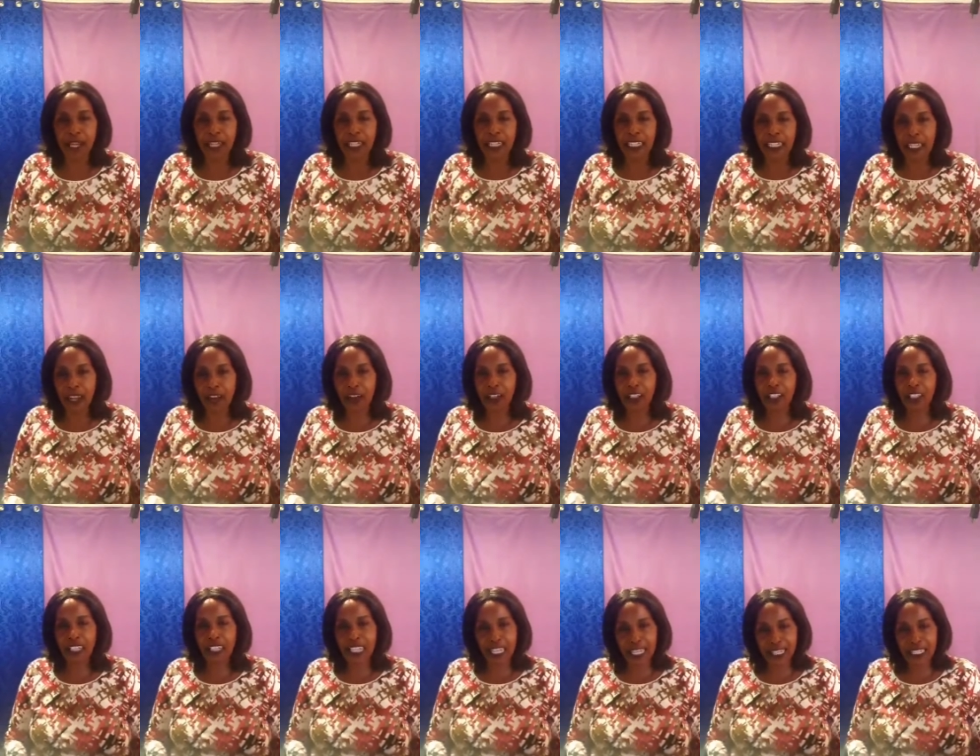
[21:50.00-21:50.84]
So
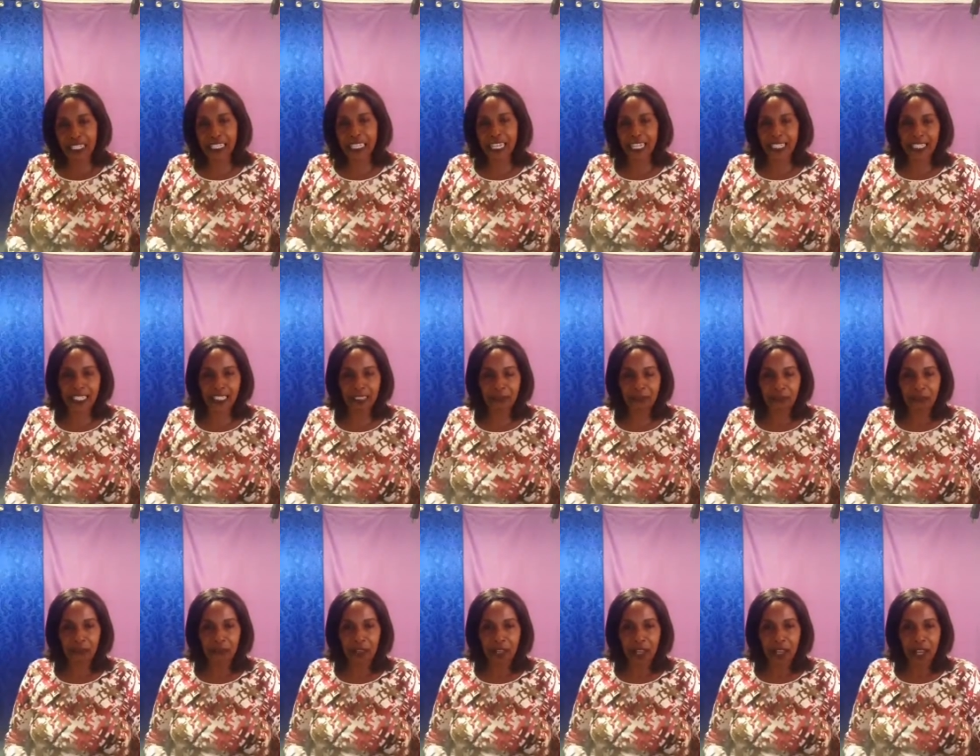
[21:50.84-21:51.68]
Jesus
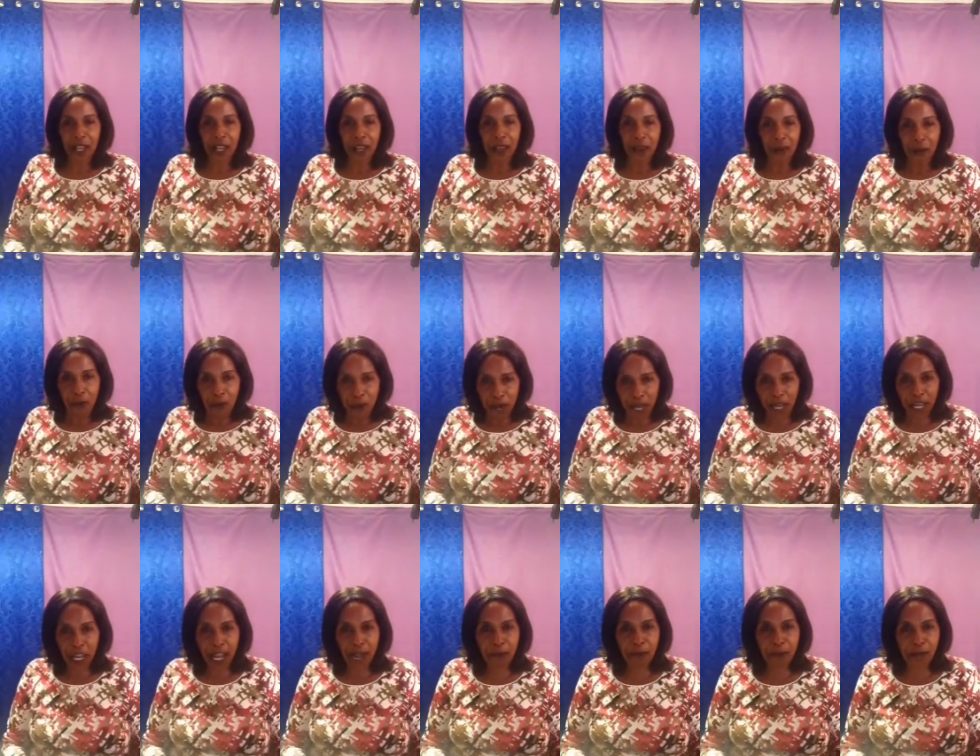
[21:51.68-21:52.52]

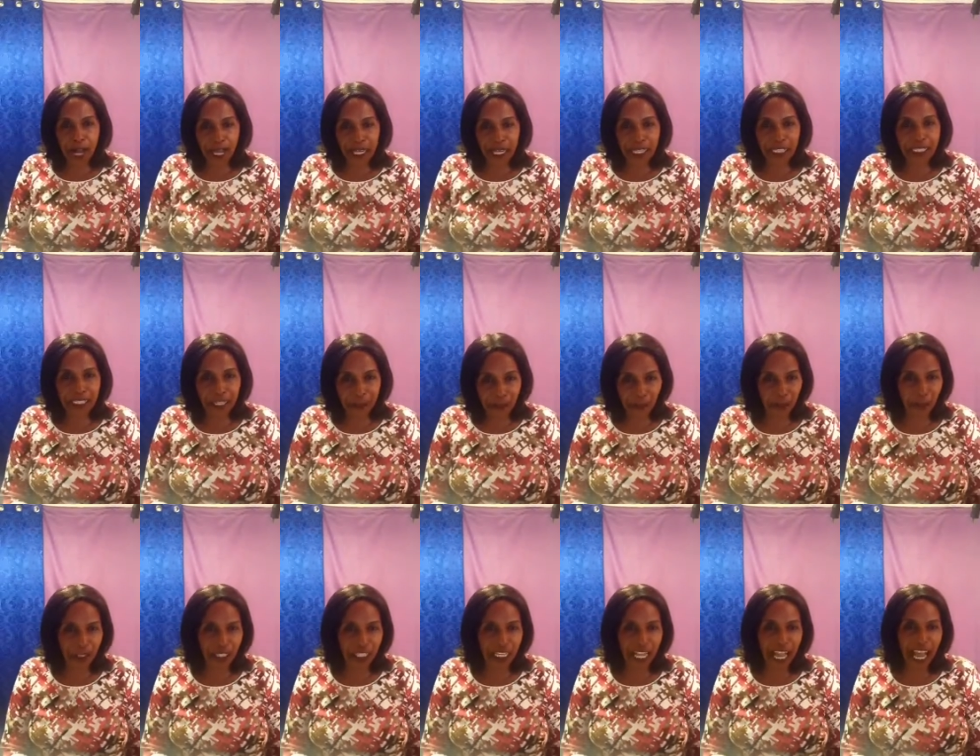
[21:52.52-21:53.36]
wake up early in the
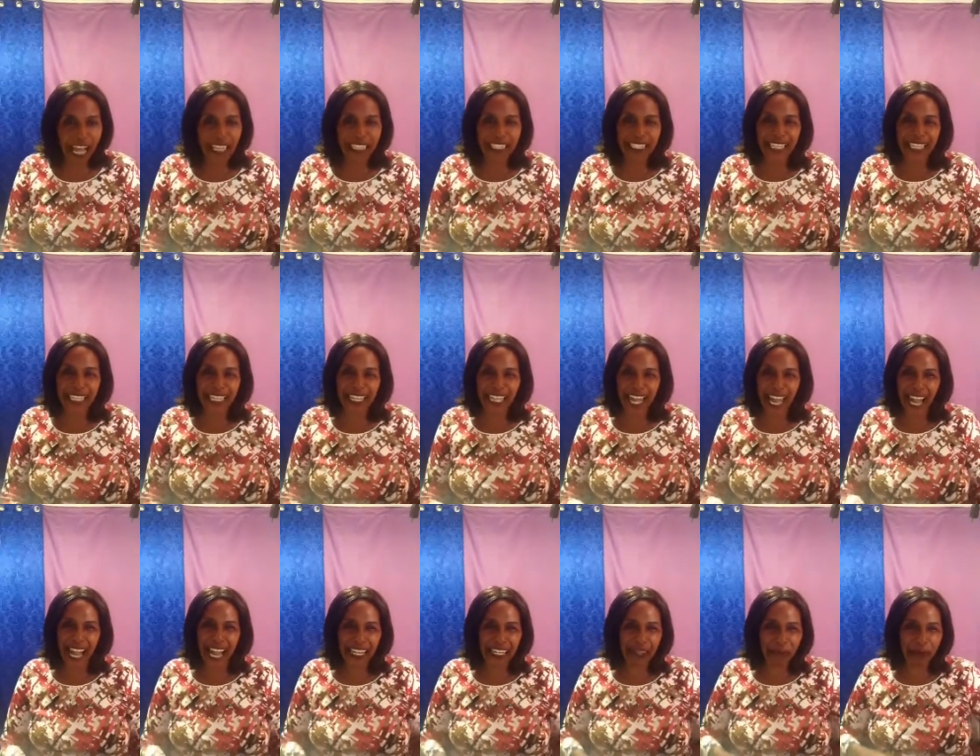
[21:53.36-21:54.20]
morning. I think
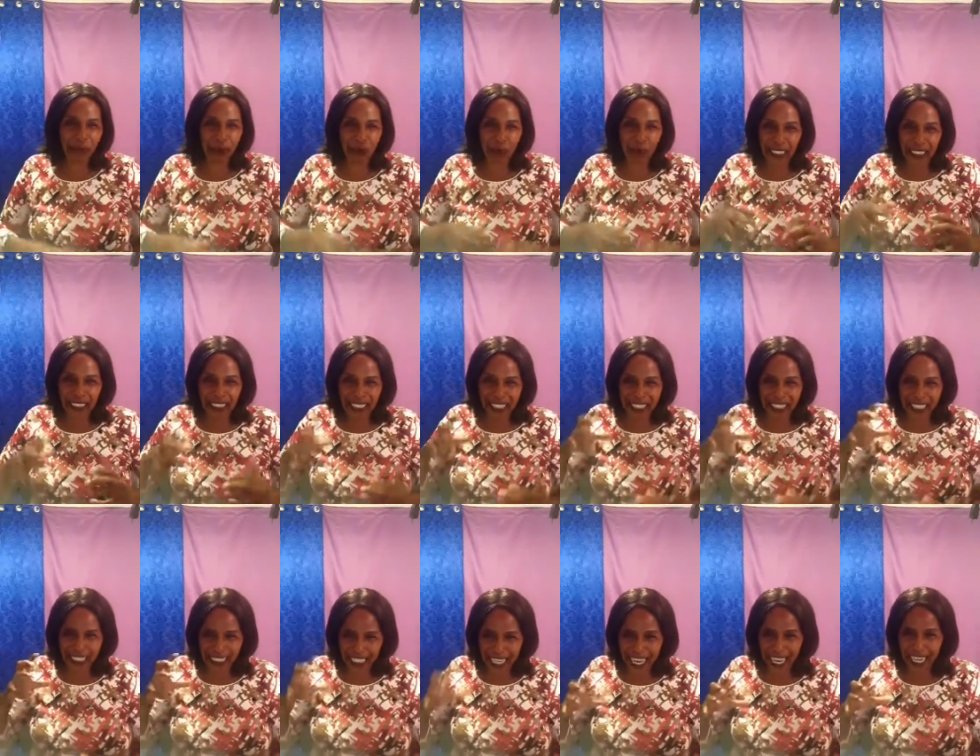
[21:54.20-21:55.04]
early when it
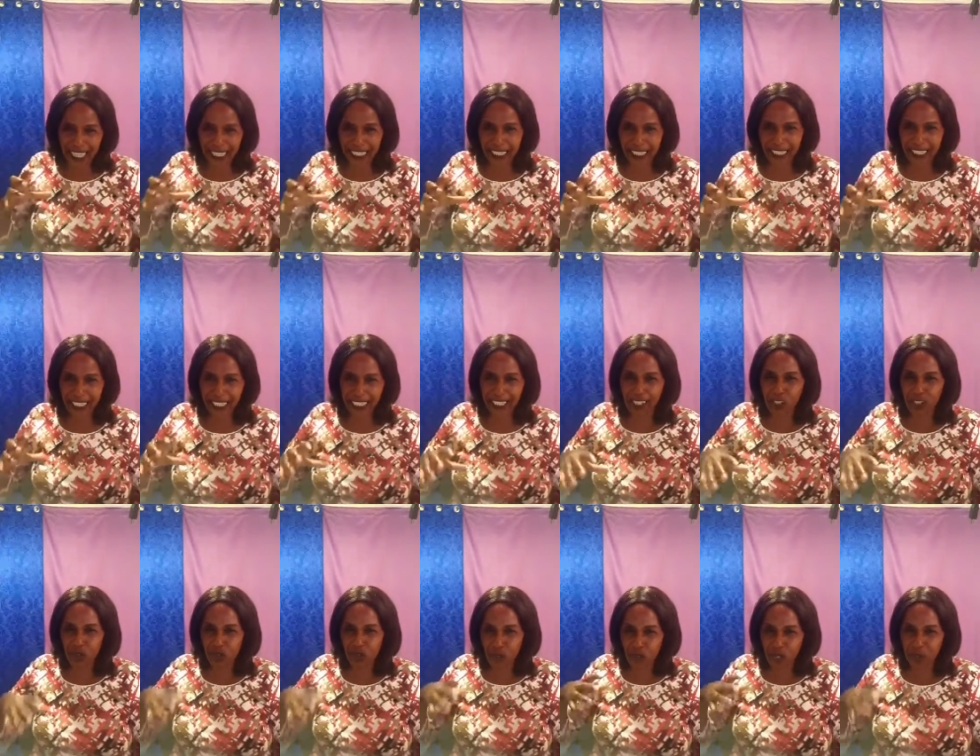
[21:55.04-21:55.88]
is dark, it
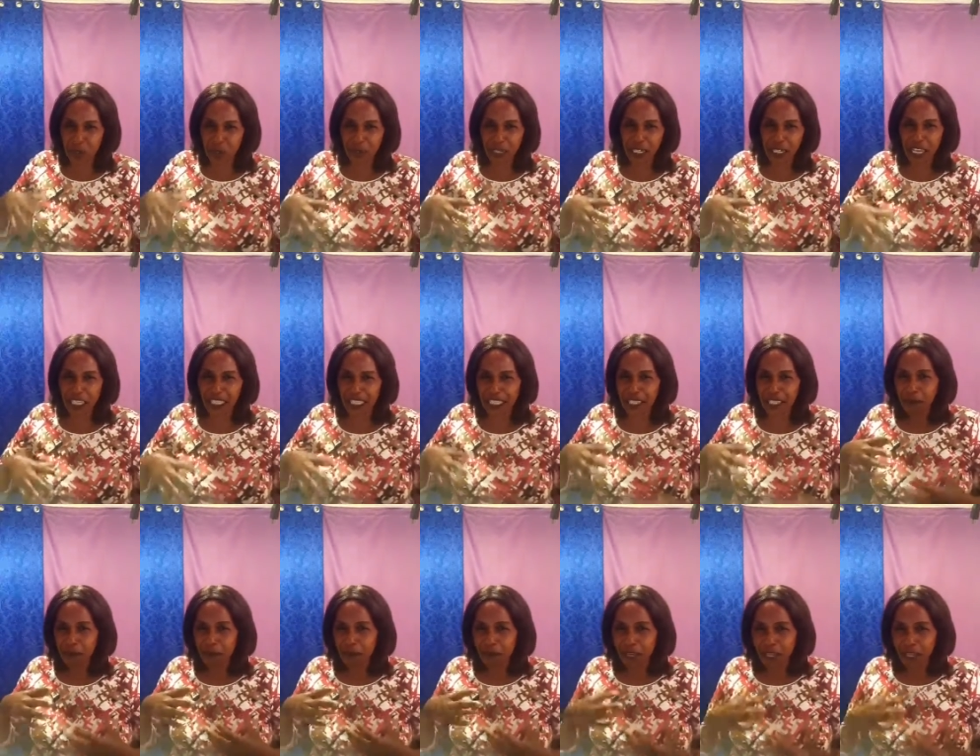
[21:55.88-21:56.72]
should be like
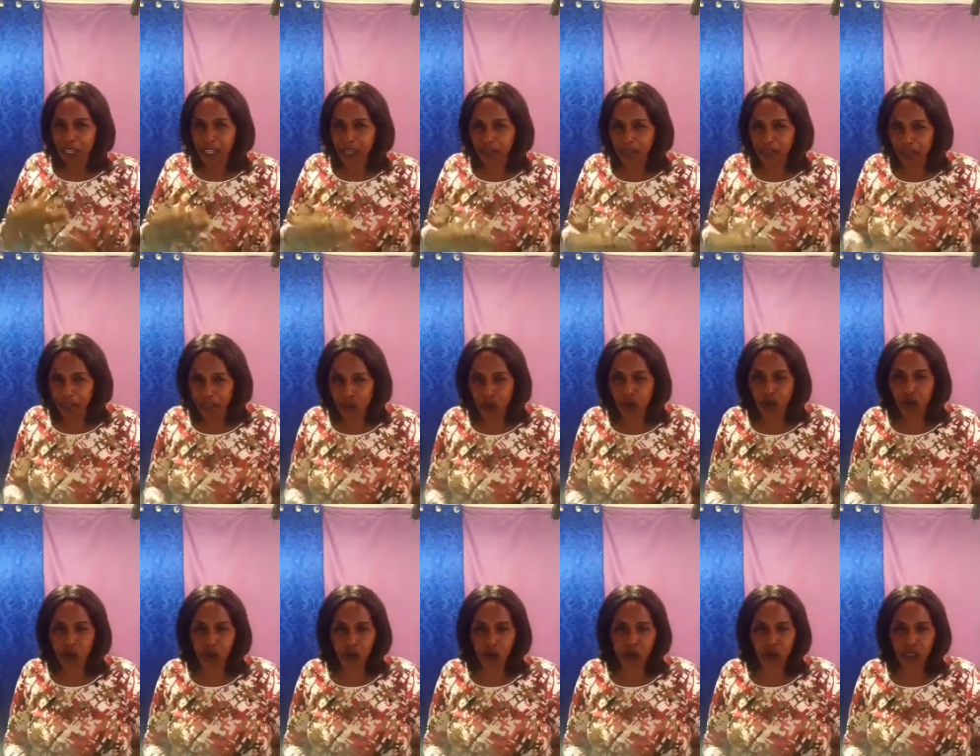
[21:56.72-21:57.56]
three
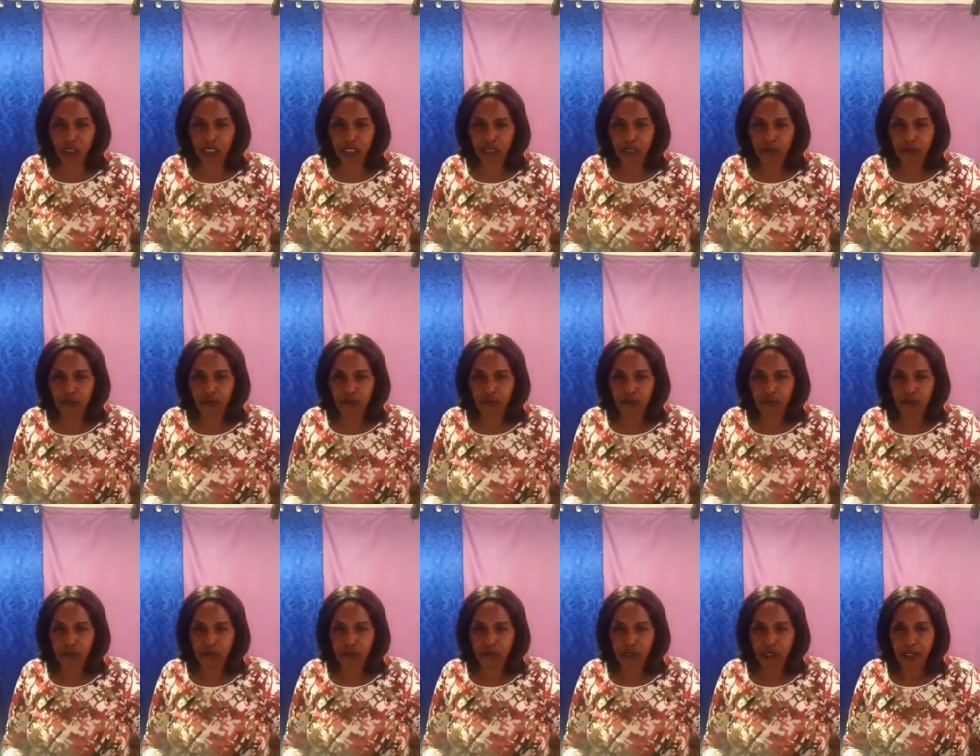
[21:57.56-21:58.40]
o'clock,
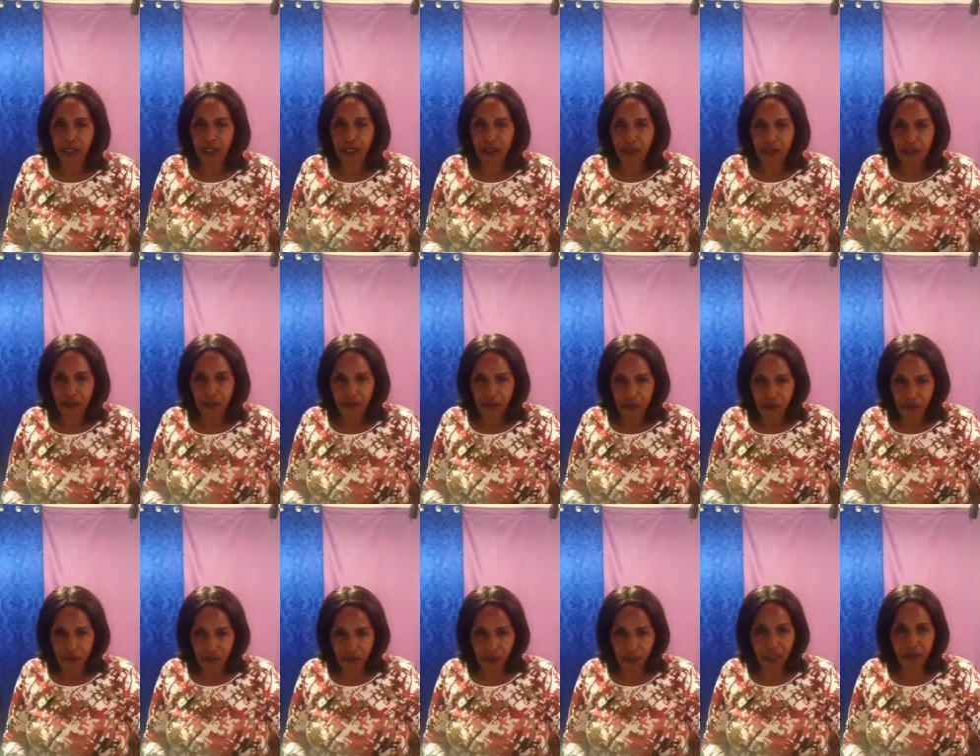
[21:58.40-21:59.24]

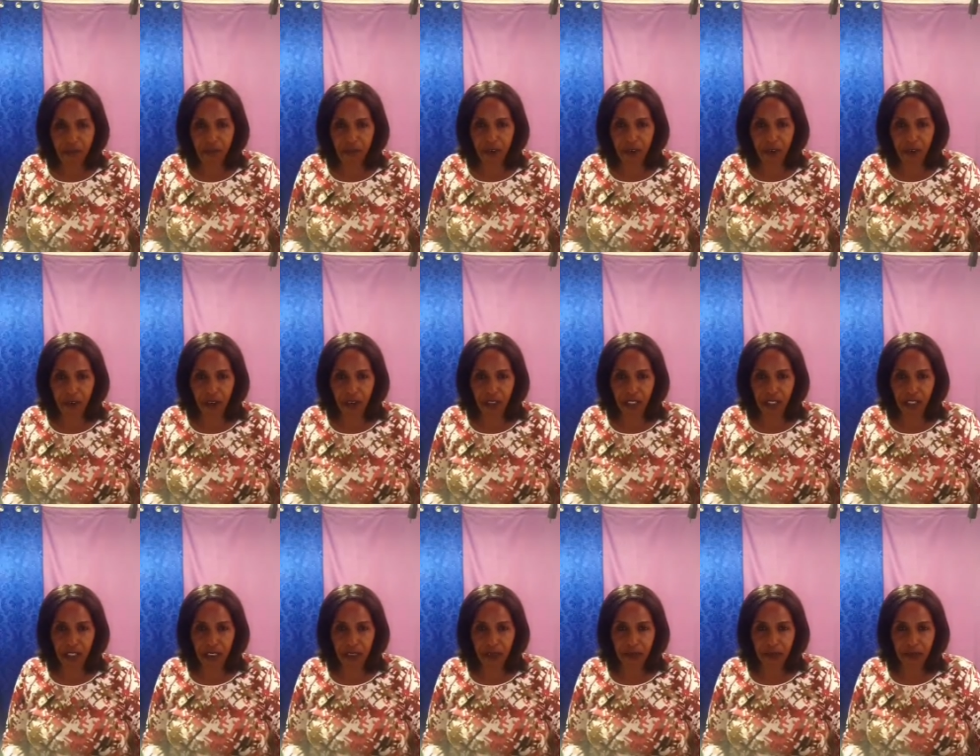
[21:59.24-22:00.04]
five o'clock.